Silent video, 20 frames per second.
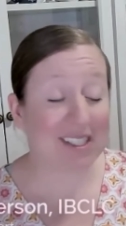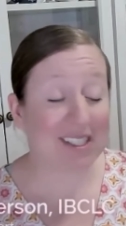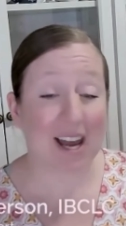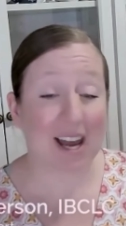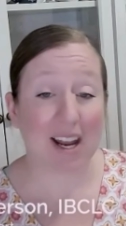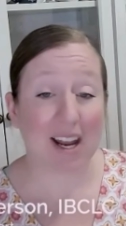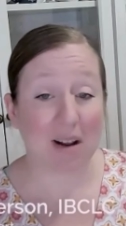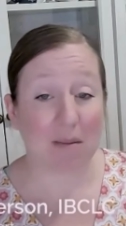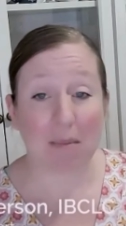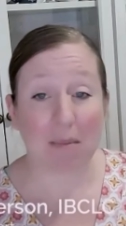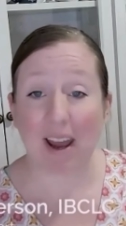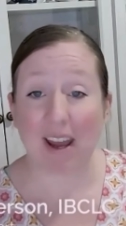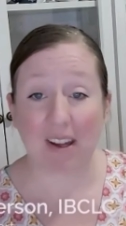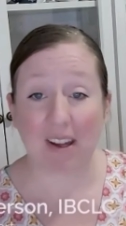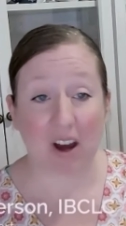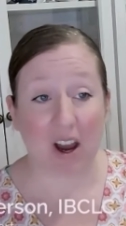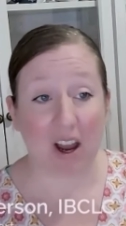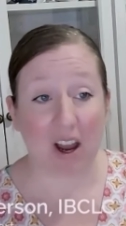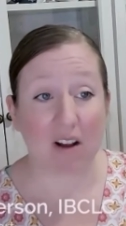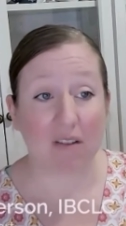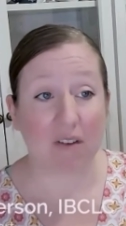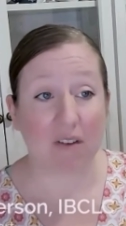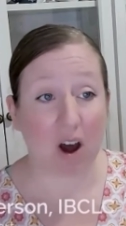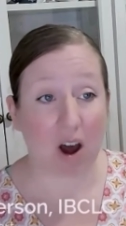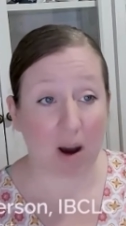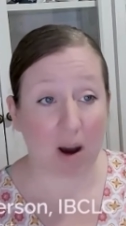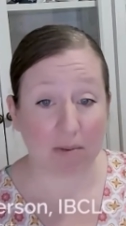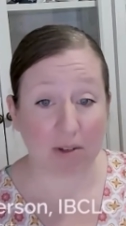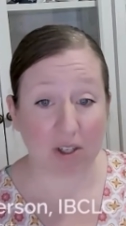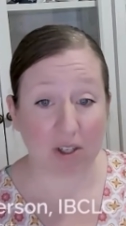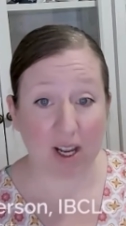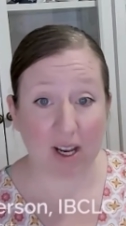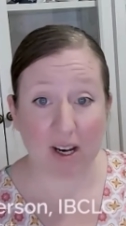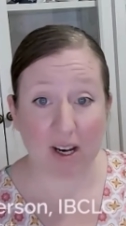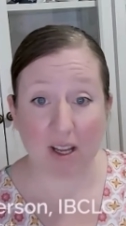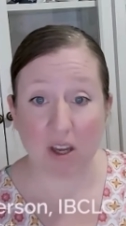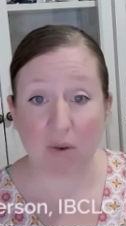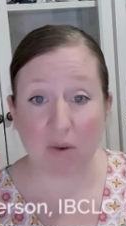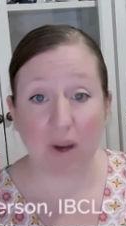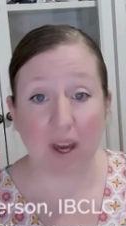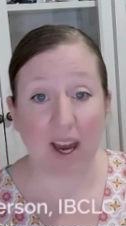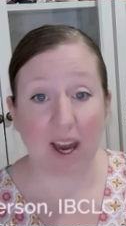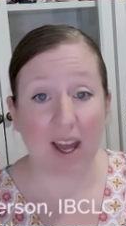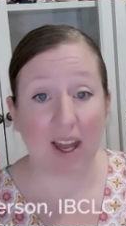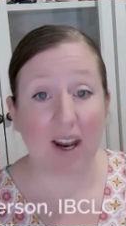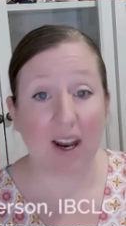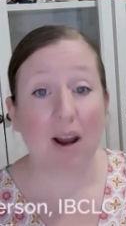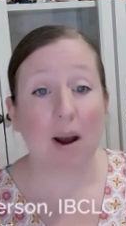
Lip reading: dynamite kind of option. You get